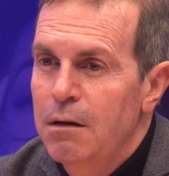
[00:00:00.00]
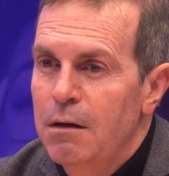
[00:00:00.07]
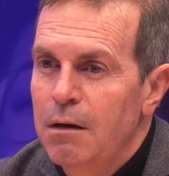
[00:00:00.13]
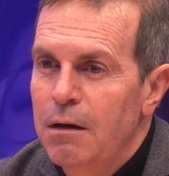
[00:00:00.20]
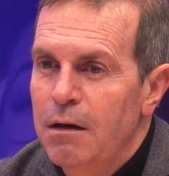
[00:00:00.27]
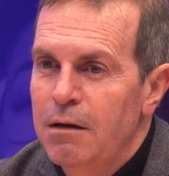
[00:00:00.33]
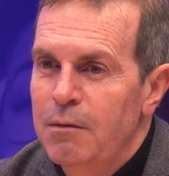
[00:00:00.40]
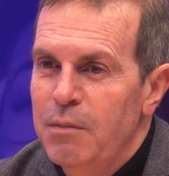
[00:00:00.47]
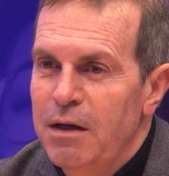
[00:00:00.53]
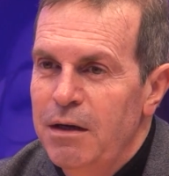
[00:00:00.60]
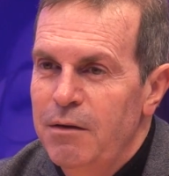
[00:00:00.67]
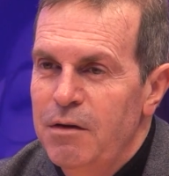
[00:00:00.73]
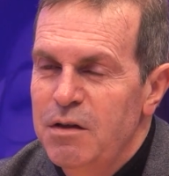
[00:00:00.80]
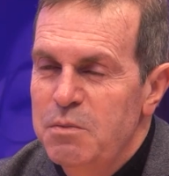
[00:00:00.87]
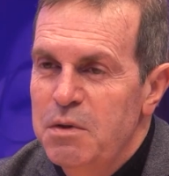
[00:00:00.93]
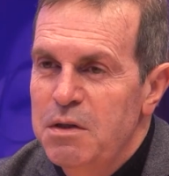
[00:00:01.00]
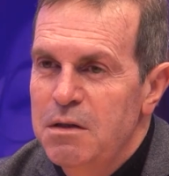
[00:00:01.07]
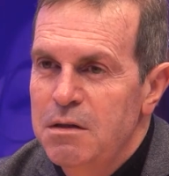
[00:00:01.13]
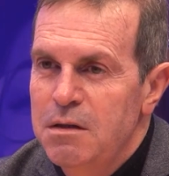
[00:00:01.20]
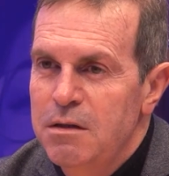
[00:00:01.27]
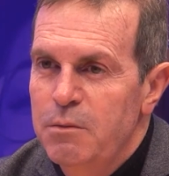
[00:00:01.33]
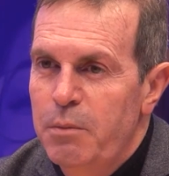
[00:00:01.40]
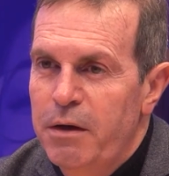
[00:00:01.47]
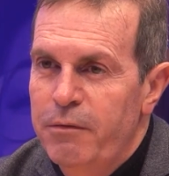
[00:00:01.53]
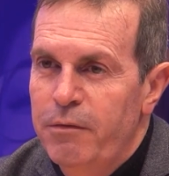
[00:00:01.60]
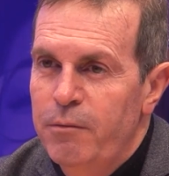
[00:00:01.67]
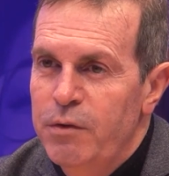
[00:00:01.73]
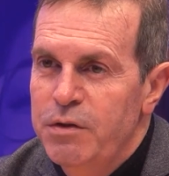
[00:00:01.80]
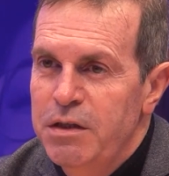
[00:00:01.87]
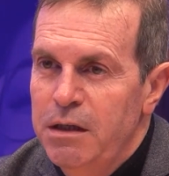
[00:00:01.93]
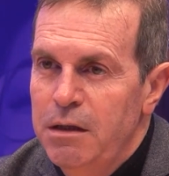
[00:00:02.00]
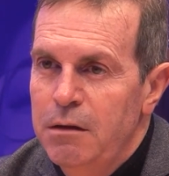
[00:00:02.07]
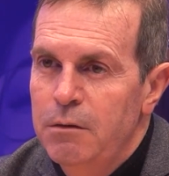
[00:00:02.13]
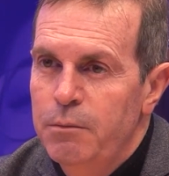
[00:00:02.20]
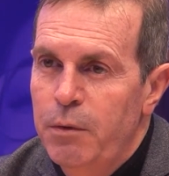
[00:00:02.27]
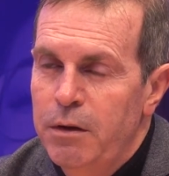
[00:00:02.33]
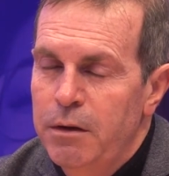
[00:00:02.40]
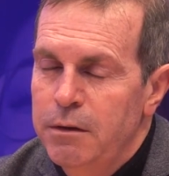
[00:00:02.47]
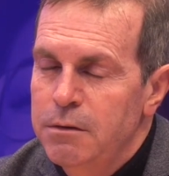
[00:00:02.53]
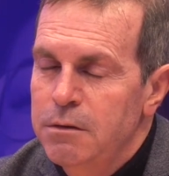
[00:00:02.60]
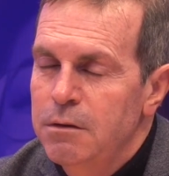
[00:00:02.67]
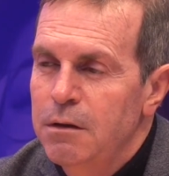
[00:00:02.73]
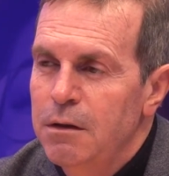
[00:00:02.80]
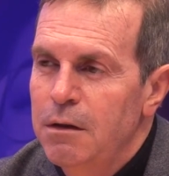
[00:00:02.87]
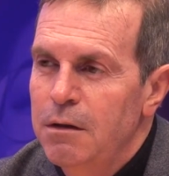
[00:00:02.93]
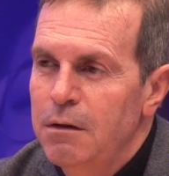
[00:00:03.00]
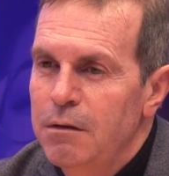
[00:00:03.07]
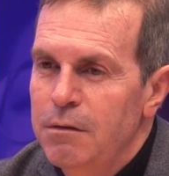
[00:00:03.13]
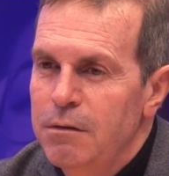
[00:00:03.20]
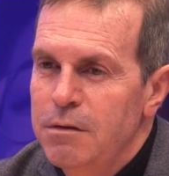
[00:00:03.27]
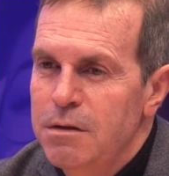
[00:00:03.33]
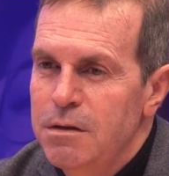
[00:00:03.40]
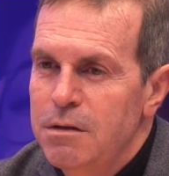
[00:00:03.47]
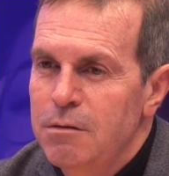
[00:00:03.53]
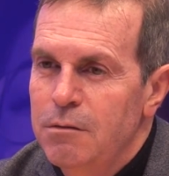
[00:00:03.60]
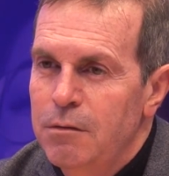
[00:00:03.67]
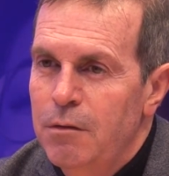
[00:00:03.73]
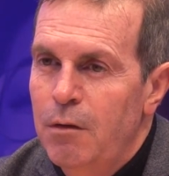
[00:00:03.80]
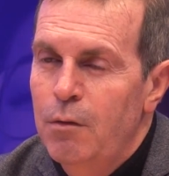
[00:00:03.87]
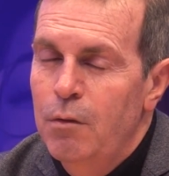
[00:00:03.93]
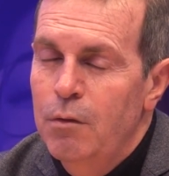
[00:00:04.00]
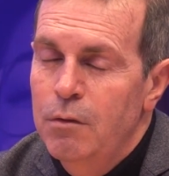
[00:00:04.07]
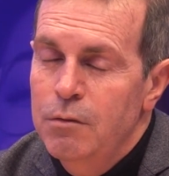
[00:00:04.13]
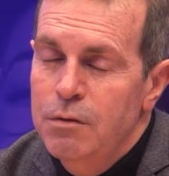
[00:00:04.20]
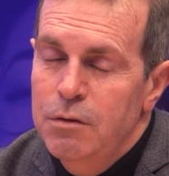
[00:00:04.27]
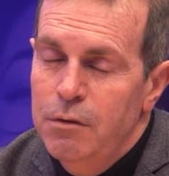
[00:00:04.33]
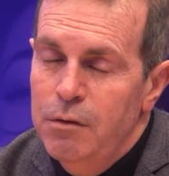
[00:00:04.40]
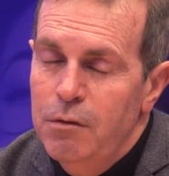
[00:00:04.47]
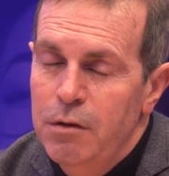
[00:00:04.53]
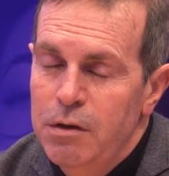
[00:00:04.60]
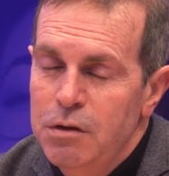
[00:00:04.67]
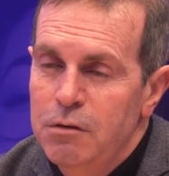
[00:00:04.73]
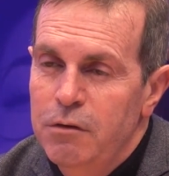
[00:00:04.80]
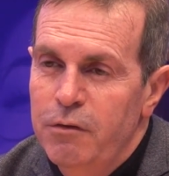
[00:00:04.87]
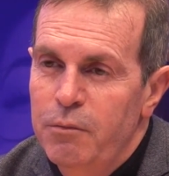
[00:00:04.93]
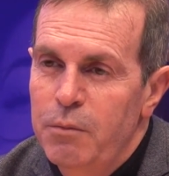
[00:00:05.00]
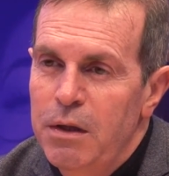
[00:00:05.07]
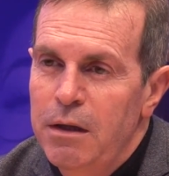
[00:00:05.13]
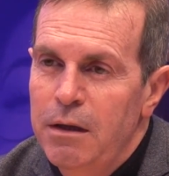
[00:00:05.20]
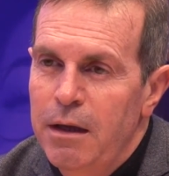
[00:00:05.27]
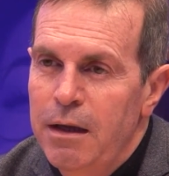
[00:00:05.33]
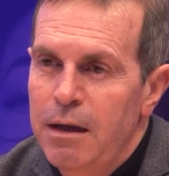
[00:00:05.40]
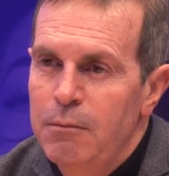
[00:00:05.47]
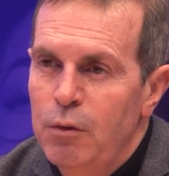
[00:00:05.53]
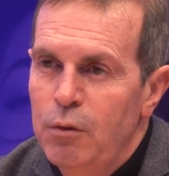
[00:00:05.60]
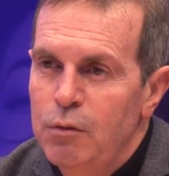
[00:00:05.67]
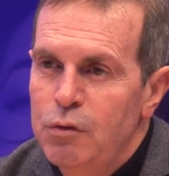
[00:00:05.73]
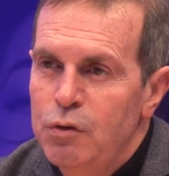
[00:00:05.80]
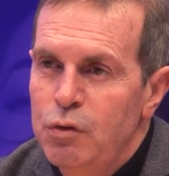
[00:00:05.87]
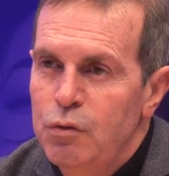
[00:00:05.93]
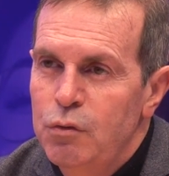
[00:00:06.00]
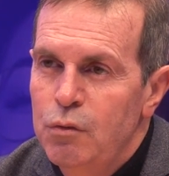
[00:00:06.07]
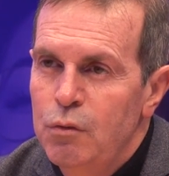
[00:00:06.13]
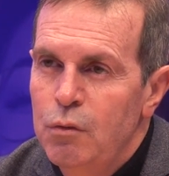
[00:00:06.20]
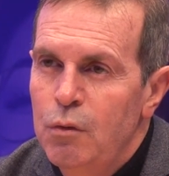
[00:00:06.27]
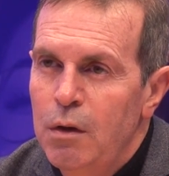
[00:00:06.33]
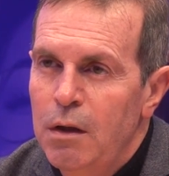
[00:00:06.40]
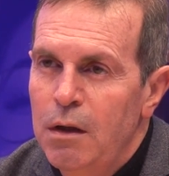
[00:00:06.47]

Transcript: and behind these businesses, apart from the technical part, this is also the question of being able to